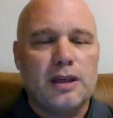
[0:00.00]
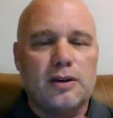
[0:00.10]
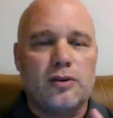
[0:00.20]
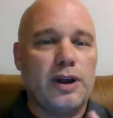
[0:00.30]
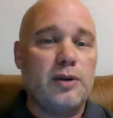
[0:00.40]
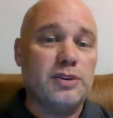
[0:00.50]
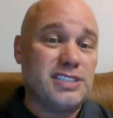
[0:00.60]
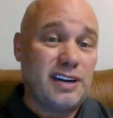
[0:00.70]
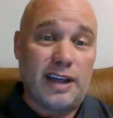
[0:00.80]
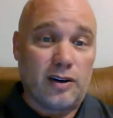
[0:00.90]
Greedy was
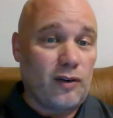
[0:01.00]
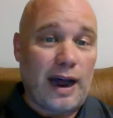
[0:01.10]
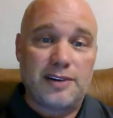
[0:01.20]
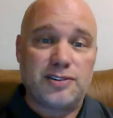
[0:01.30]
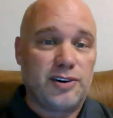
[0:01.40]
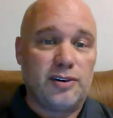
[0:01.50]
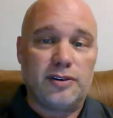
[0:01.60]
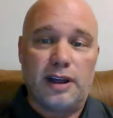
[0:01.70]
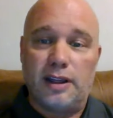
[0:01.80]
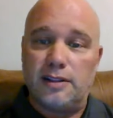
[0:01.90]
the nickel last
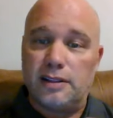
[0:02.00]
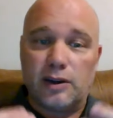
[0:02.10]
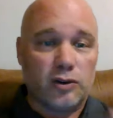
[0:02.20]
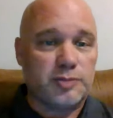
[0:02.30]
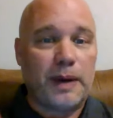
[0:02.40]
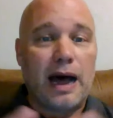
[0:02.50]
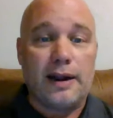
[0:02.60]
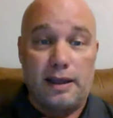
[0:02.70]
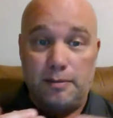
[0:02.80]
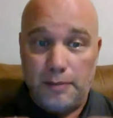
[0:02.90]
year, and nickel
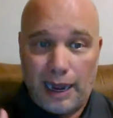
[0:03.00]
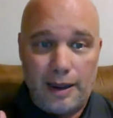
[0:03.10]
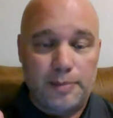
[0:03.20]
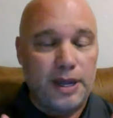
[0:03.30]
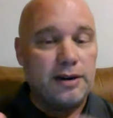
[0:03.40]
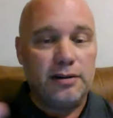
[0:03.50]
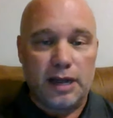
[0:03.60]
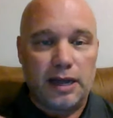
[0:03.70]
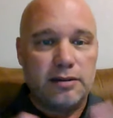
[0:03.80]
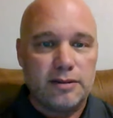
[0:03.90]
spot, in my opinion,
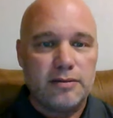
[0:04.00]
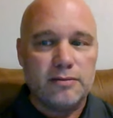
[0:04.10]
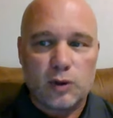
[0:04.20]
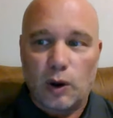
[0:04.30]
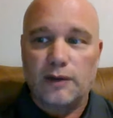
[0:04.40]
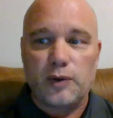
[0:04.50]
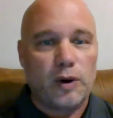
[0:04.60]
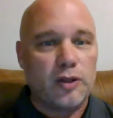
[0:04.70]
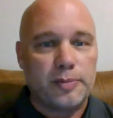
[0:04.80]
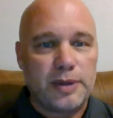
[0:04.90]
and quite a few
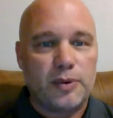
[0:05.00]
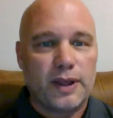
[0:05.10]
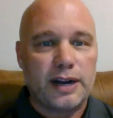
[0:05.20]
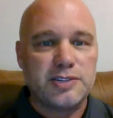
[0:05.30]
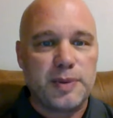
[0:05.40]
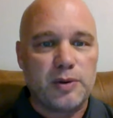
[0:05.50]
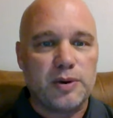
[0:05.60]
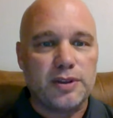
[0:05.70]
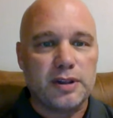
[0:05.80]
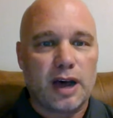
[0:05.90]
other people that I speak
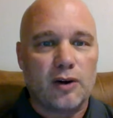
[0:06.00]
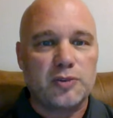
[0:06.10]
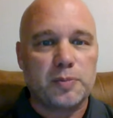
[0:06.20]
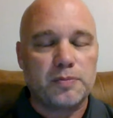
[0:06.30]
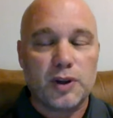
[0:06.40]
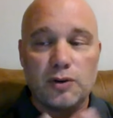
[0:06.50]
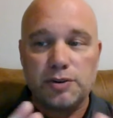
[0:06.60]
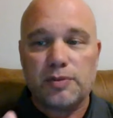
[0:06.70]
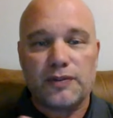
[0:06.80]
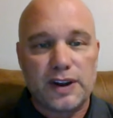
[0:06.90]
with in the college
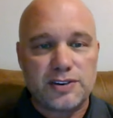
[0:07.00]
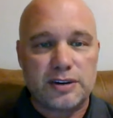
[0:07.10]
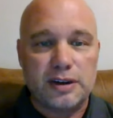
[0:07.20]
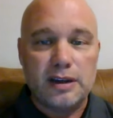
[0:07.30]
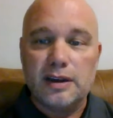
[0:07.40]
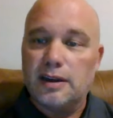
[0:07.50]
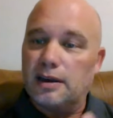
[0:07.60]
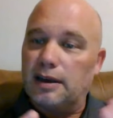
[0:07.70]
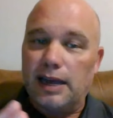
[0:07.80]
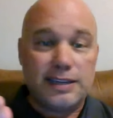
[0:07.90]
coaching profession,
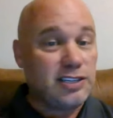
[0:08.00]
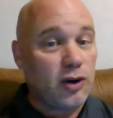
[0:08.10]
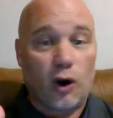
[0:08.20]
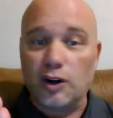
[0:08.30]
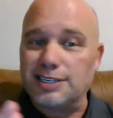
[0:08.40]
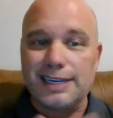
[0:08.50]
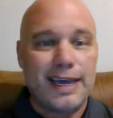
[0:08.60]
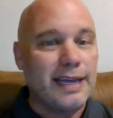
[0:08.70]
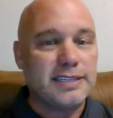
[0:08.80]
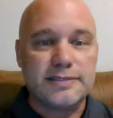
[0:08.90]
it's as hard as it
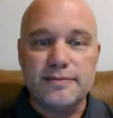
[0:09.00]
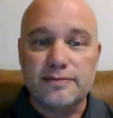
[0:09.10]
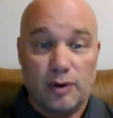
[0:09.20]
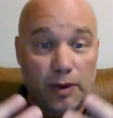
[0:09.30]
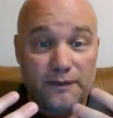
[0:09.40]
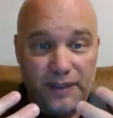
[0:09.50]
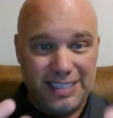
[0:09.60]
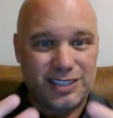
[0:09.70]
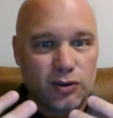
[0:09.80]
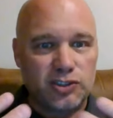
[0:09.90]
gets from a
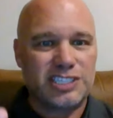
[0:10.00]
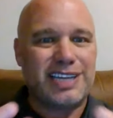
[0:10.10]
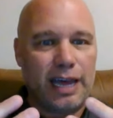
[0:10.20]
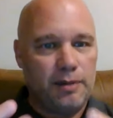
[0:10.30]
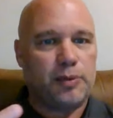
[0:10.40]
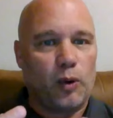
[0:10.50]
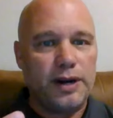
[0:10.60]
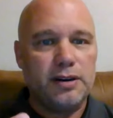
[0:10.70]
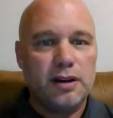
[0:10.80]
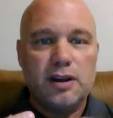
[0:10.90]
physical standpoint.
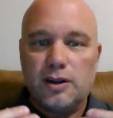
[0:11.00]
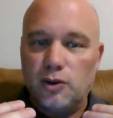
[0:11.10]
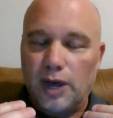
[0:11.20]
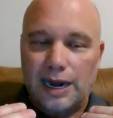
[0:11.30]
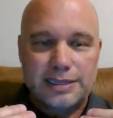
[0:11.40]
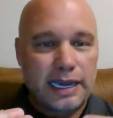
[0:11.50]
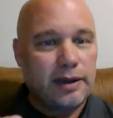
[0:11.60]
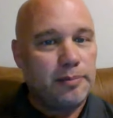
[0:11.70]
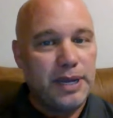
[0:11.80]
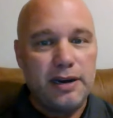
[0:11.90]
You got to take
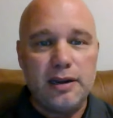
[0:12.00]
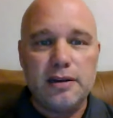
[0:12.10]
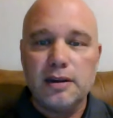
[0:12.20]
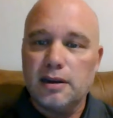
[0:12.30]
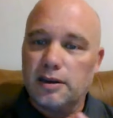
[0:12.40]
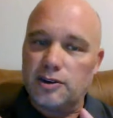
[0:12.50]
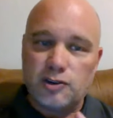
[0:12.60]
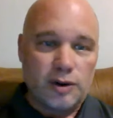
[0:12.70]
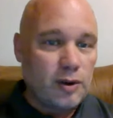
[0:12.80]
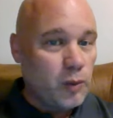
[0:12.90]
a beating because
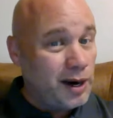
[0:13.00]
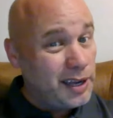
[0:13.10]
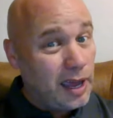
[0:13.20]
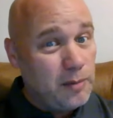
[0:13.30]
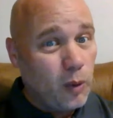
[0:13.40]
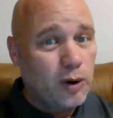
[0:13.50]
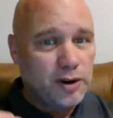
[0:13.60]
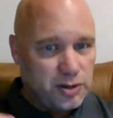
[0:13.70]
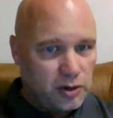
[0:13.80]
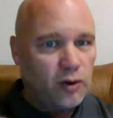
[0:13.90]
you're in the run game more
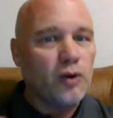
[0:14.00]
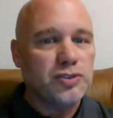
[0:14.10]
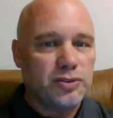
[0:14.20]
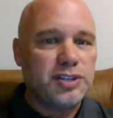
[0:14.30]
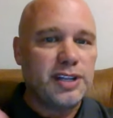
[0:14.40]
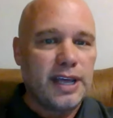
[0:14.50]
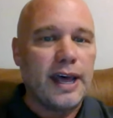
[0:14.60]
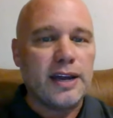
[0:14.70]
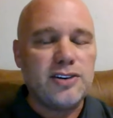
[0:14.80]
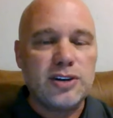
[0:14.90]
because you're closer to the
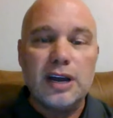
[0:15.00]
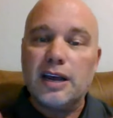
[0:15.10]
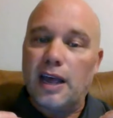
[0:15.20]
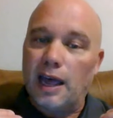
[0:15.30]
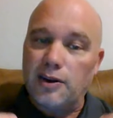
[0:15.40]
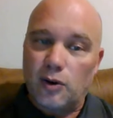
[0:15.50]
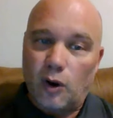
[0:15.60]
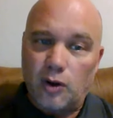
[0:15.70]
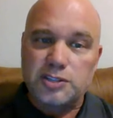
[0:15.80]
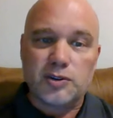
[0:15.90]
edge, and you're
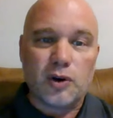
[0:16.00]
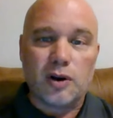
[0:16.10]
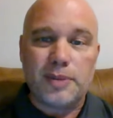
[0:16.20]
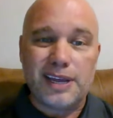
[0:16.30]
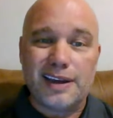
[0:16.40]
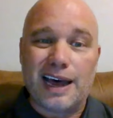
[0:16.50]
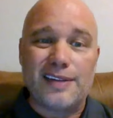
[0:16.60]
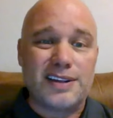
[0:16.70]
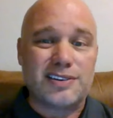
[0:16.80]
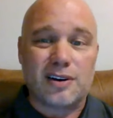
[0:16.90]
also going to be a guy
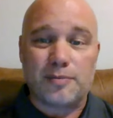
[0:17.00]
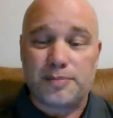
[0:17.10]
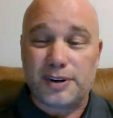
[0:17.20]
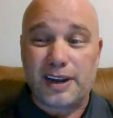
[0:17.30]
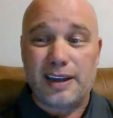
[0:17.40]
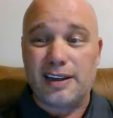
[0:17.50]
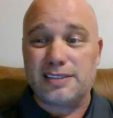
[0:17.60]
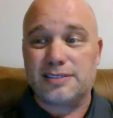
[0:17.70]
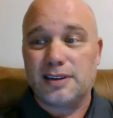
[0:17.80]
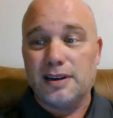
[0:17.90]
that's going to play
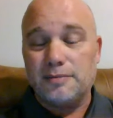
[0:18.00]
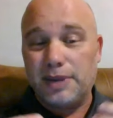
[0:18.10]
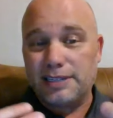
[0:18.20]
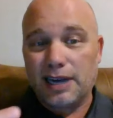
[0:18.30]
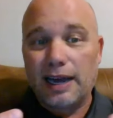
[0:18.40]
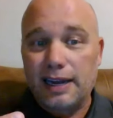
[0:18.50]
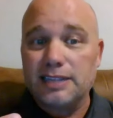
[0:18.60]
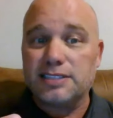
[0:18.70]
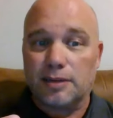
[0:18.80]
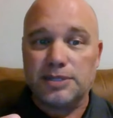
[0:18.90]
against big tight
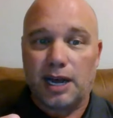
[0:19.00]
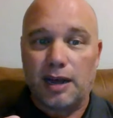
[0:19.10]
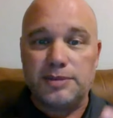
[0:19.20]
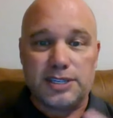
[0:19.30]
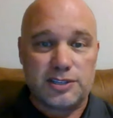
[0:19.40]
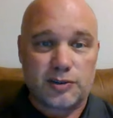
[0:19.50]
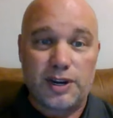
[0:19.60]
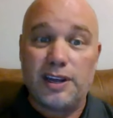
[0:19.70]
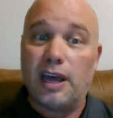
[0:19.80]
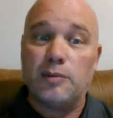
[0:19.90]
ends sometimes in the
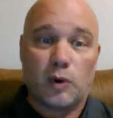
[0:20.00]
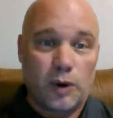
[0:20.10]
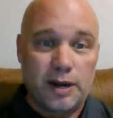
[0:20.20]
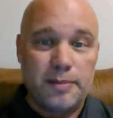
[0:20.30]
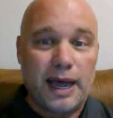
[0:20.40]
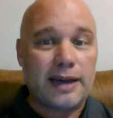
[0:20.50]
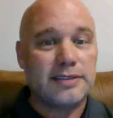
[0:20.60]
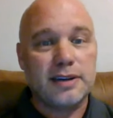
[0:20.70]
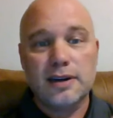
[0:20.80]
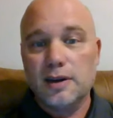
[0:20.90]
screen game or running
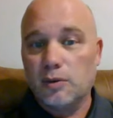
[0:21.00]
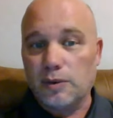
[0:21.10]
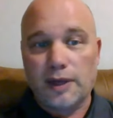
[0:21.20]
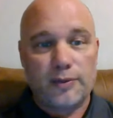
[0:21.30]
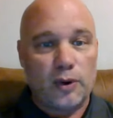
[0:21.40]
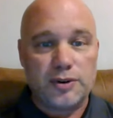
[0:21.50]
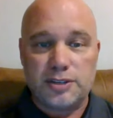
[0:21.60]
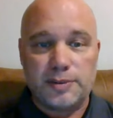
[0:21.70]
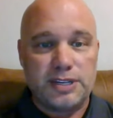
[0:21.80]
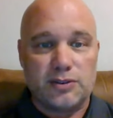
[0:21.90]
backs when they throw it to
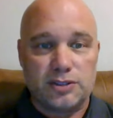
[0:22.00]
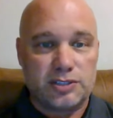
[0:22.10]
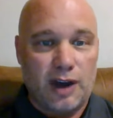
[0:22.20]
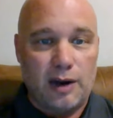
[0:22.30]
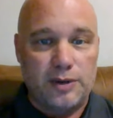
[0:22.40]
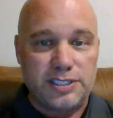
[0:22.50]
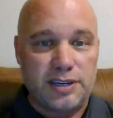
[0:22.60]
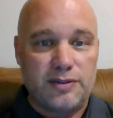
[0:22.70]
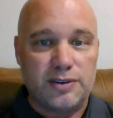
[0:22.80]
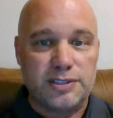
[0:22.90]
some of these little slot
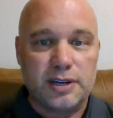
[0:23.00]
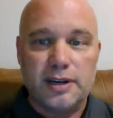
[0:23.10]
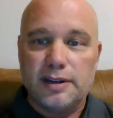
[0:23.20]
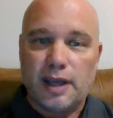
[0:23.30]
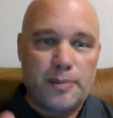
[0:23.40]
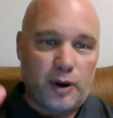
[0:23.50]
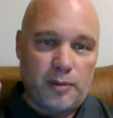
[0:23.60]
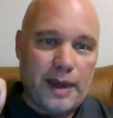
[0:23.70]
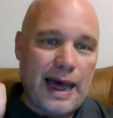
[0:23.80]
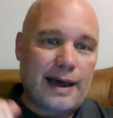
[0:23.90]
receivers. They put
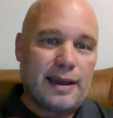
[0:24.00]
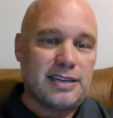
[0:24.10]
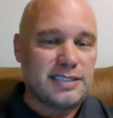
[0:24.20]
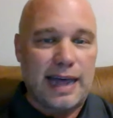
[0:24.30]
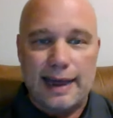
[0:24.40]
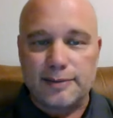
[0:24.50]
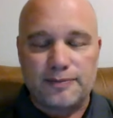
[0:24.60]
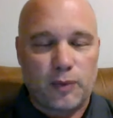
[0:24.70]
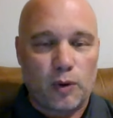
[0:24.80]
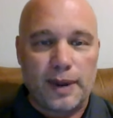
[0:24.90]
them back in a stacked
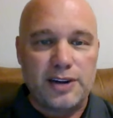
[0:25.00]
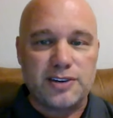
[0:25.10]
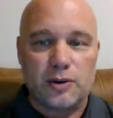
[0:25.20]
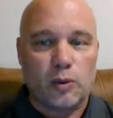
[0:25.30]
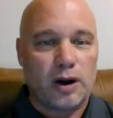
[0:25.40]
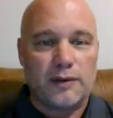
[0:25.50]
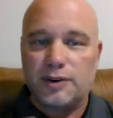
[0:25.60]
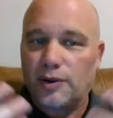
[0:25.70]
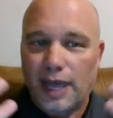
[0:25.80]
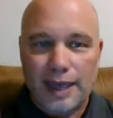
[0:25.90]
formation or whatever.
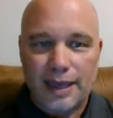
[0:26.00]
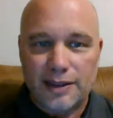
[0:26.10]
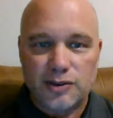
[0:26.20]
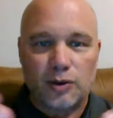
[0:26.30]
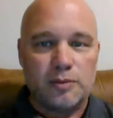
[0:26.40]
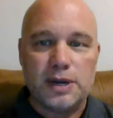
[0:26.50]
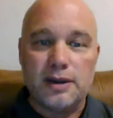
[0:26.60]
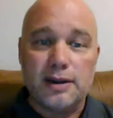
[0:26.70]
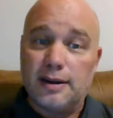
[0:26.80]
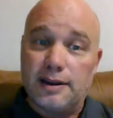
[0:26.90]
You can't get to them.
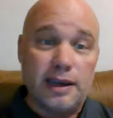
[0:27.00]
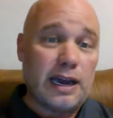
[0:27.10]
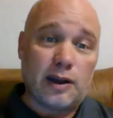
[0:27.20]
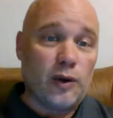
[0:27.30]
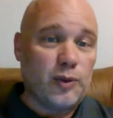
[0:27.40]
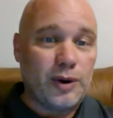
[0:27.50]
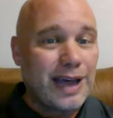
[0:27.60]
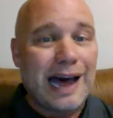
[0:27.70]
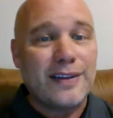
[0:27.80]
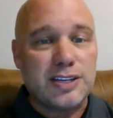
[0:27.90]
You got to go through a
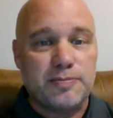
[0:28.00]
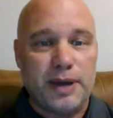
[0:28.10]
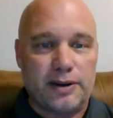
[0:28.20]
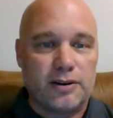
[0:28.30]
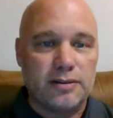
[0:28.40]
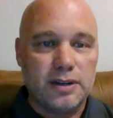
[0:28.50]
guy that's bigger.